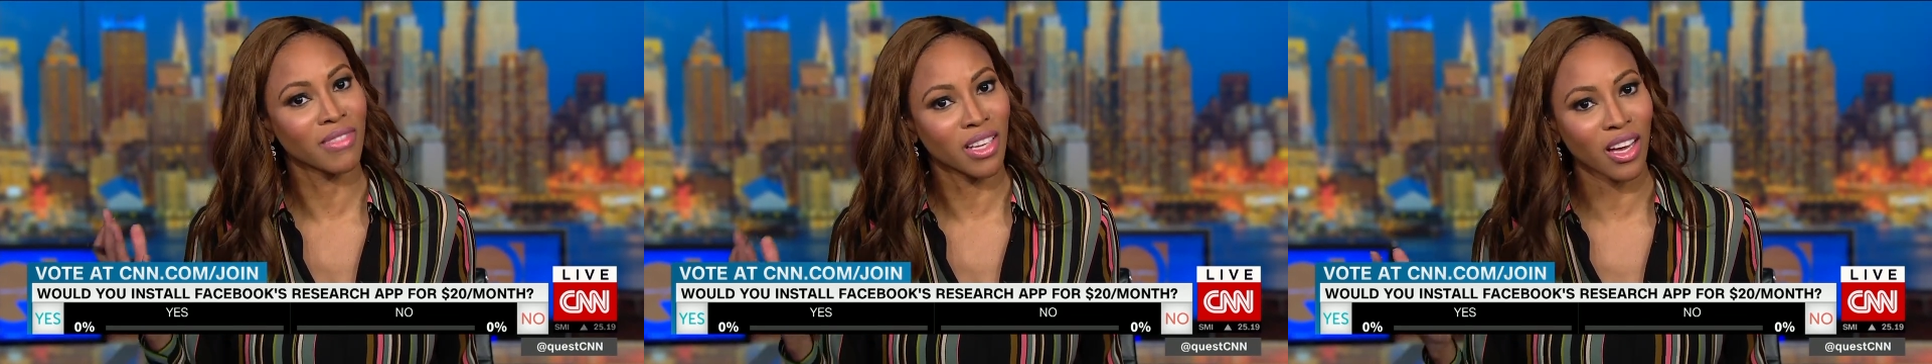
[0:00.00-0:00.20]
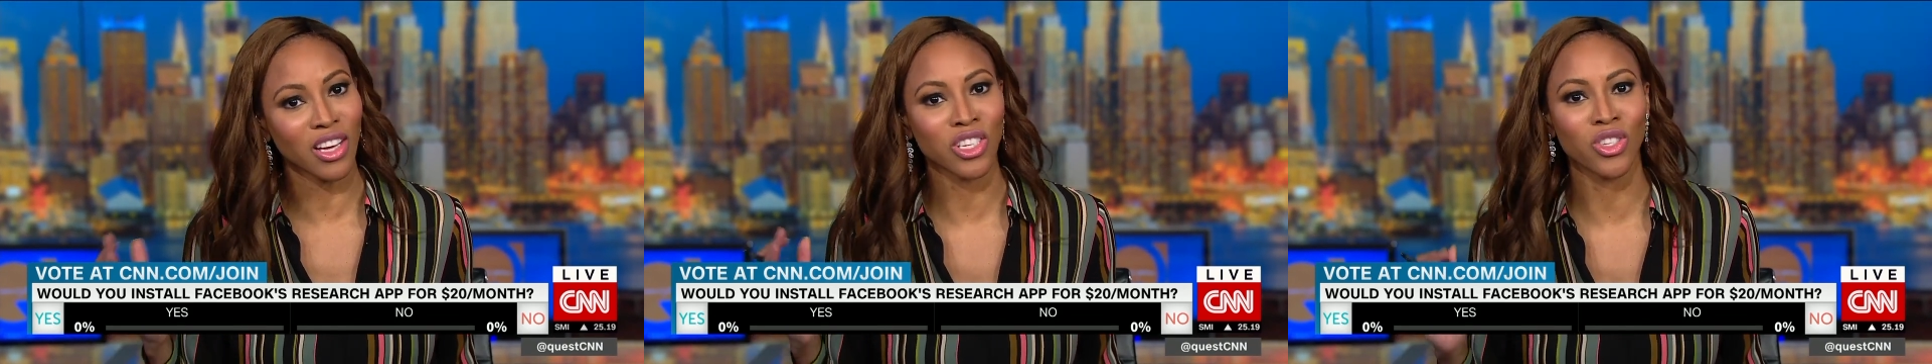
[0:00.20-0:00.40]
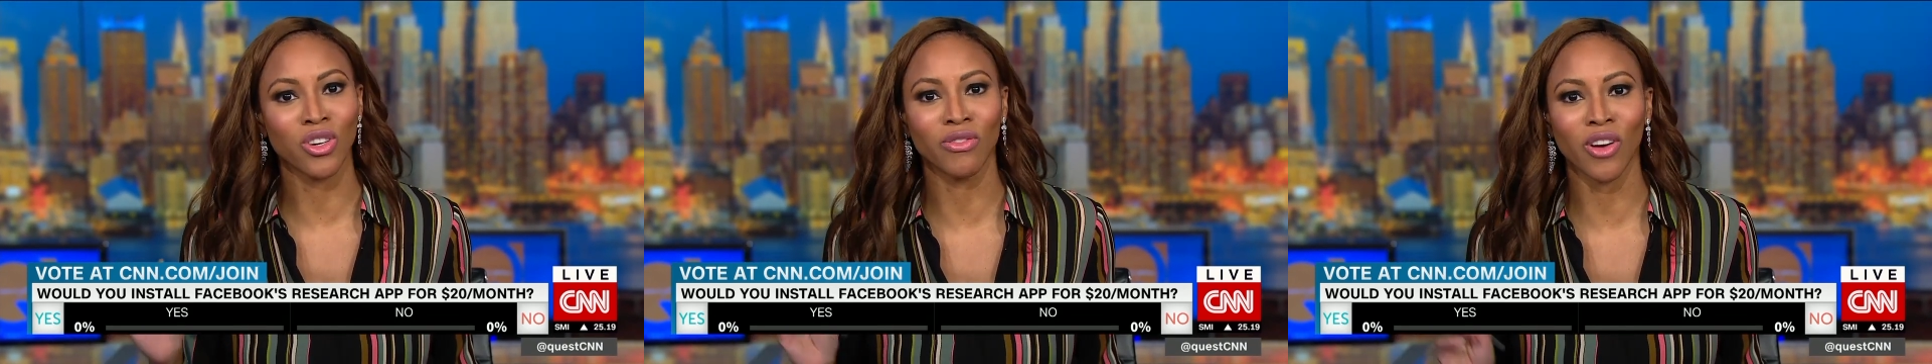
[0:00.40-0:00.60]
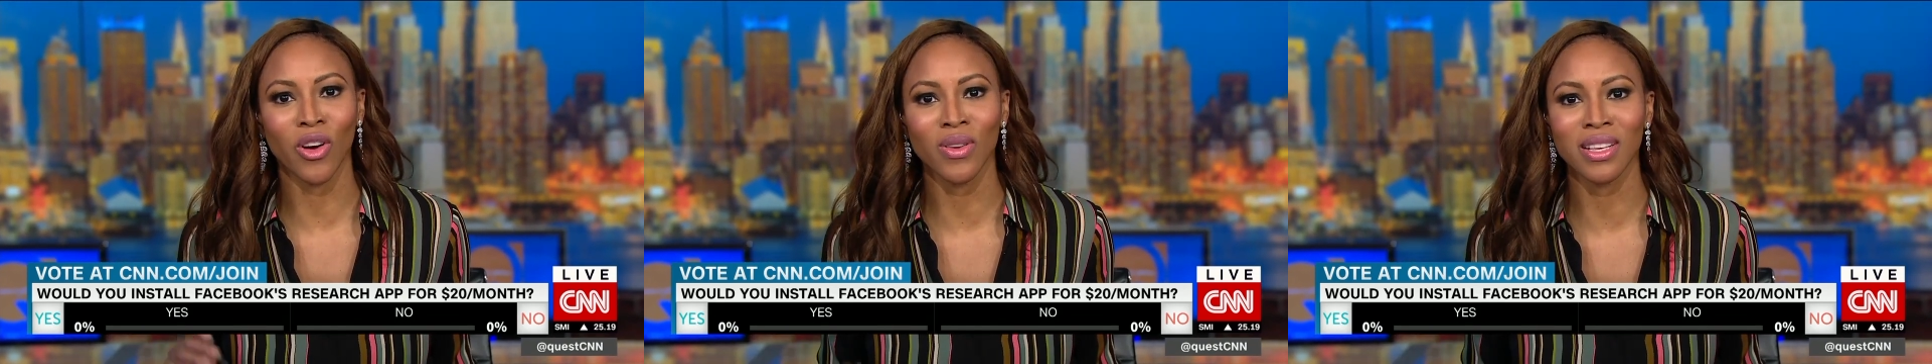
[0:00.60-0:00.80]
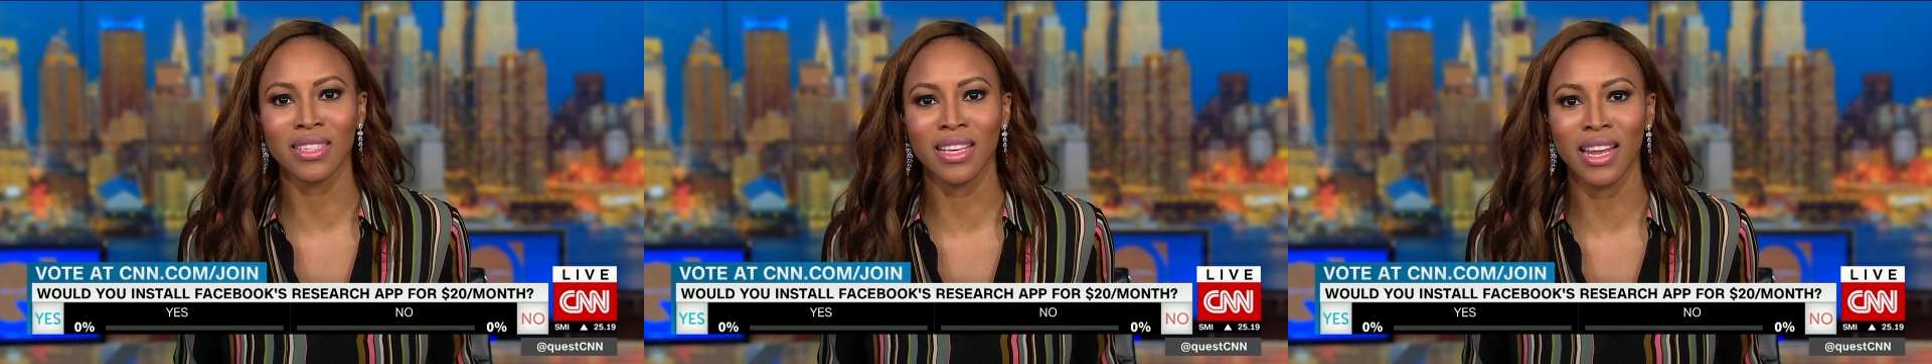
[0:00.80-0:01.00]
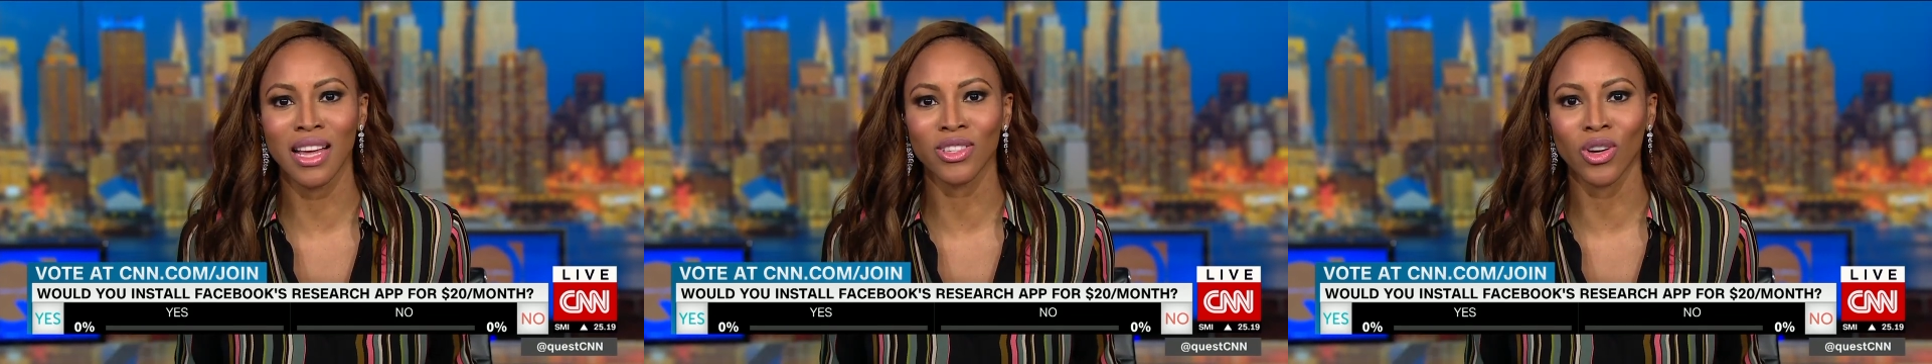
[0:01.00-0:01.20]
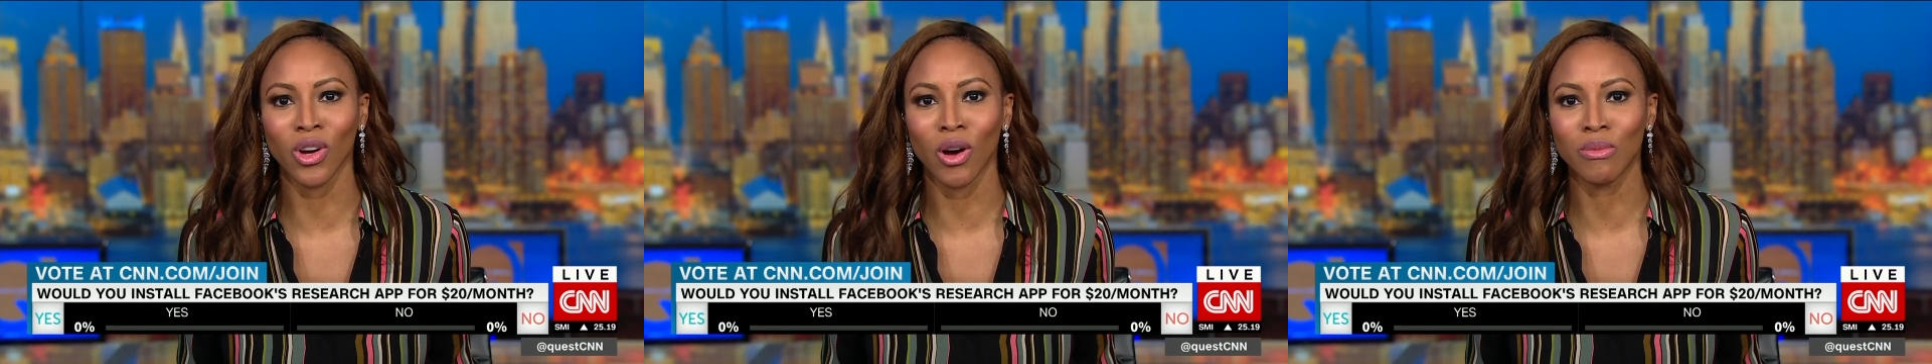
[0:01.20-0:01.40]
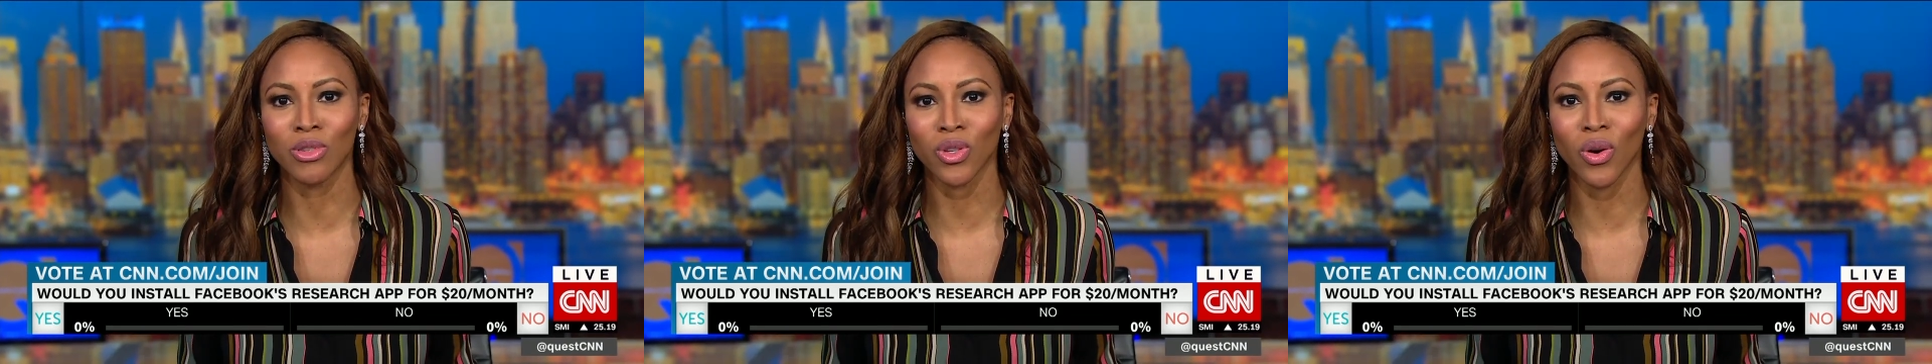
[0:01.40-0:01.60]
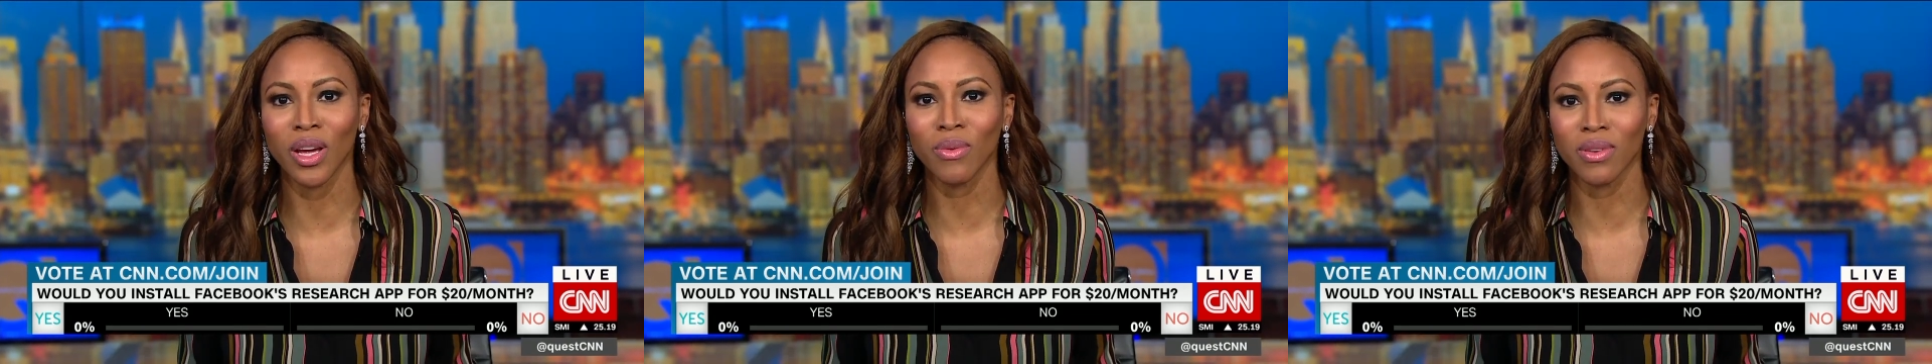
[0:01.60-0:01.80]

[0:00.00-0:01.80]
Cast your vote at cnn.com/join.